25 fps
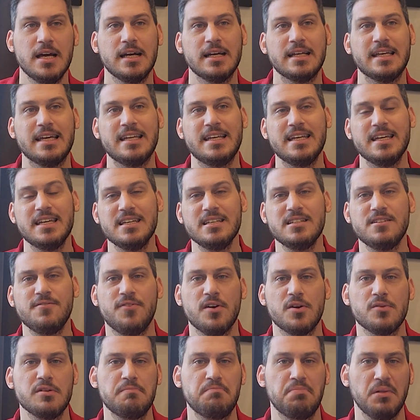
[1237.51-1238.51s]
It is
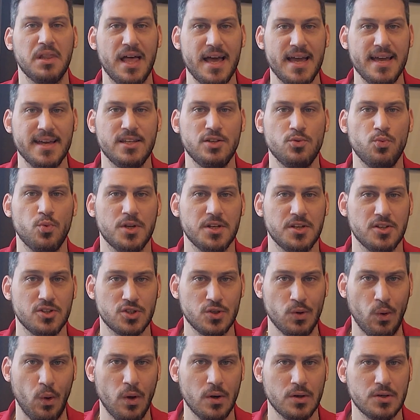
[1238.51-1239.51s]
very bland when it
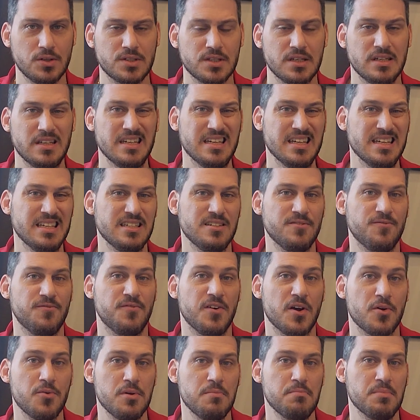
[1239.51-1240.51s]
talks. It is
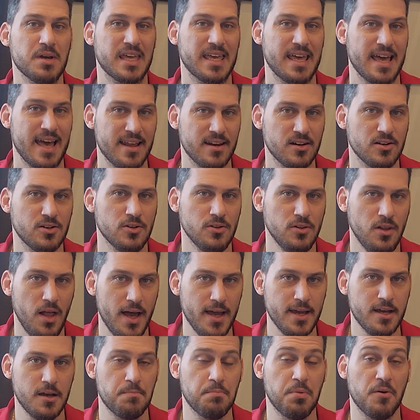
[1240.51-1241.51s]
very
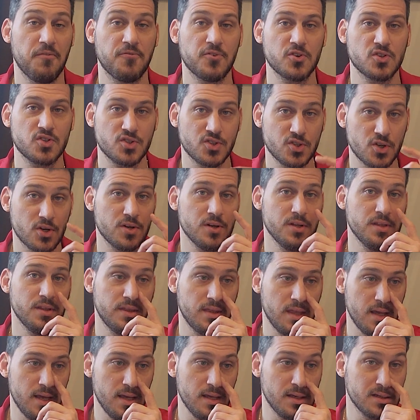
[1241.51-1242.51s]
mechanical-like, but for certain
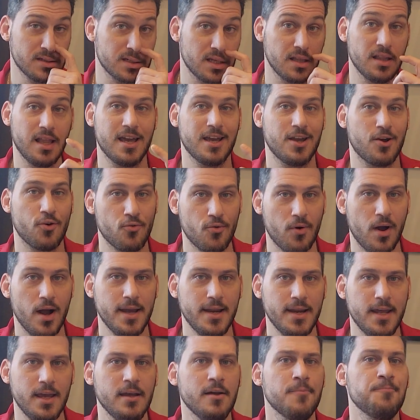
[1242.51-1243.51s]
things like
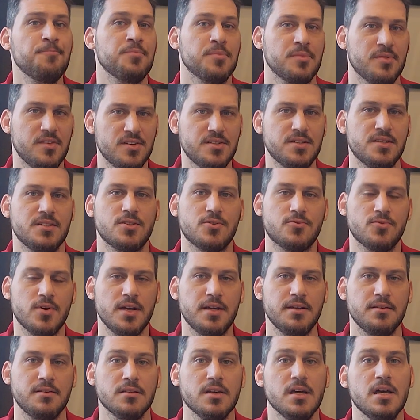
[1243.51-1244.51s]
writing, this is
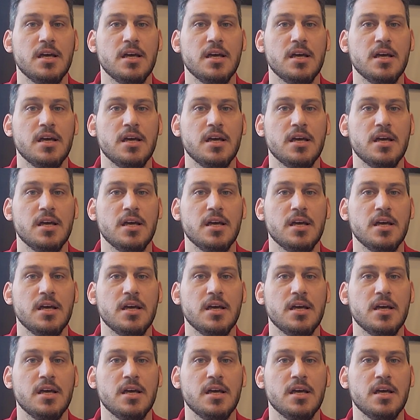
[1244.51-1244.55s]
great.